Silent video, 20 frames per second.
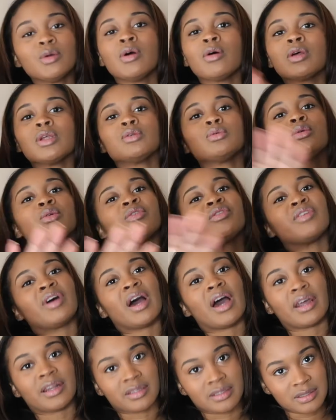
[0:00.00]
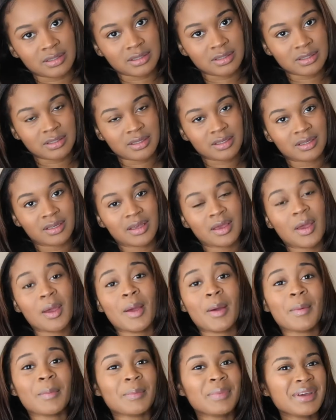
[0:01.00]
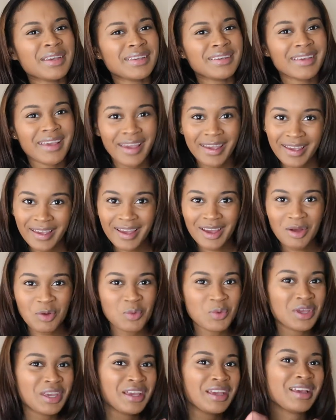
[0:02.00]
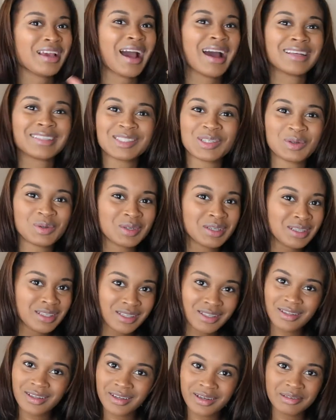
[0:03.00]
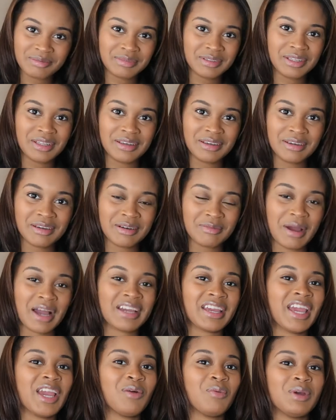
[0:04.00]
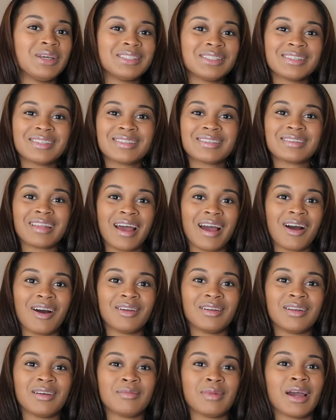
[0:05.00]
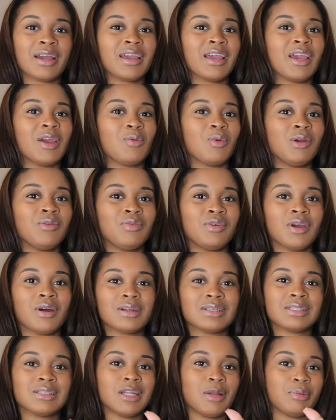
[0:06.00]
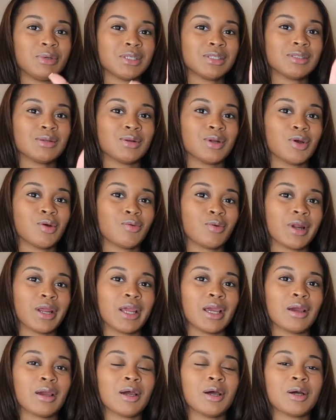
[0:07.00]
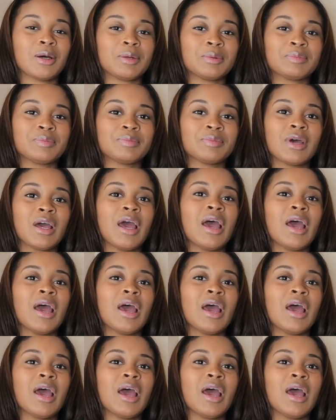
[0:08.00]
We only do the finest. But, yeah, I totally love them. I can't wait to style them. I can't wait for y'all to see the pictures on the gram.